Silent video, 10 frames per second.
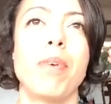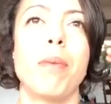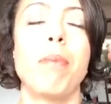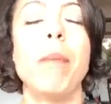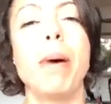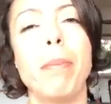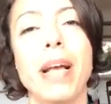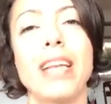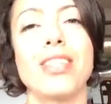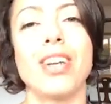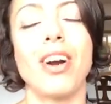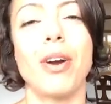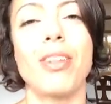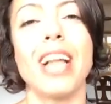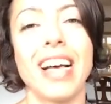bump up against
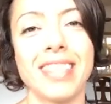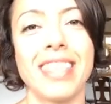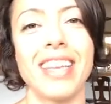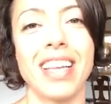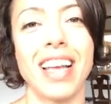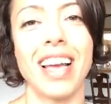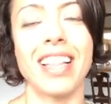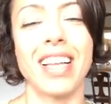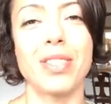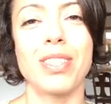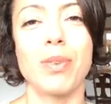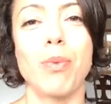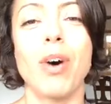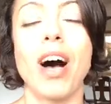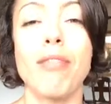our glass ceiling. And that's
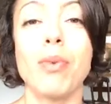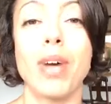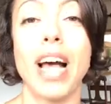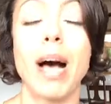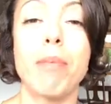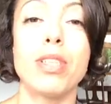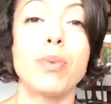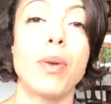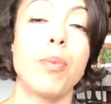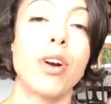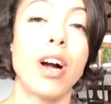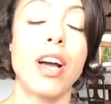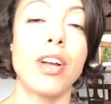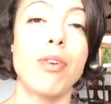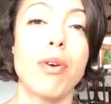often what happens when we're
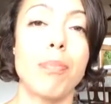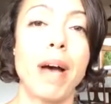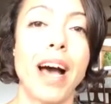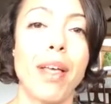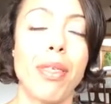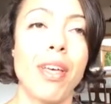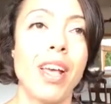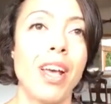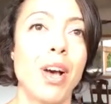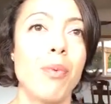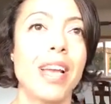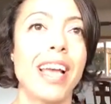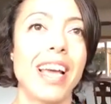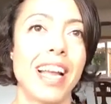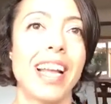on a growth path. We
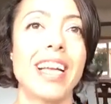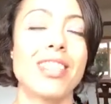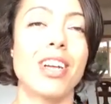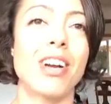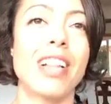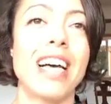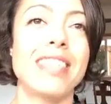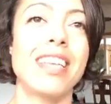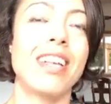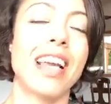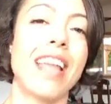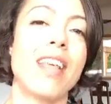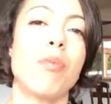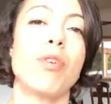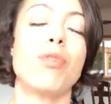hit against our glass ceiling and
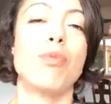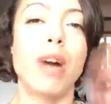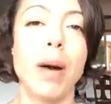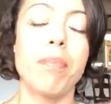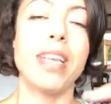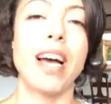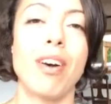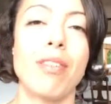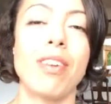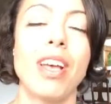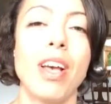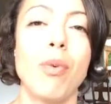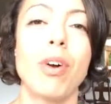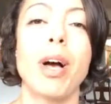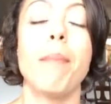then we'll drop down,
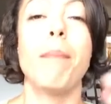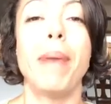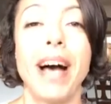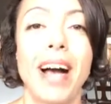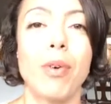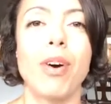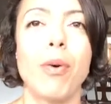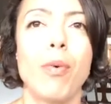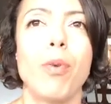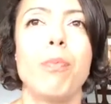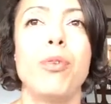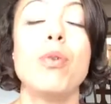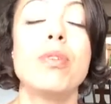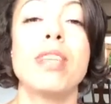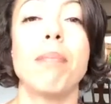we'll come back, we'll
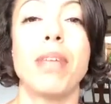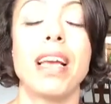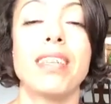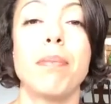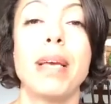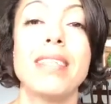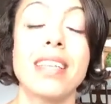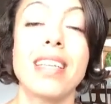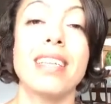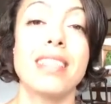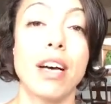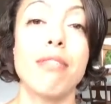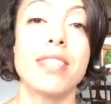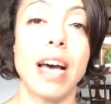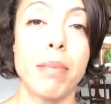do something to basically
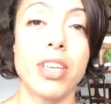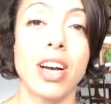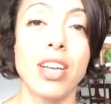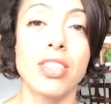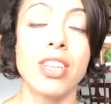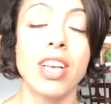self-sabotage,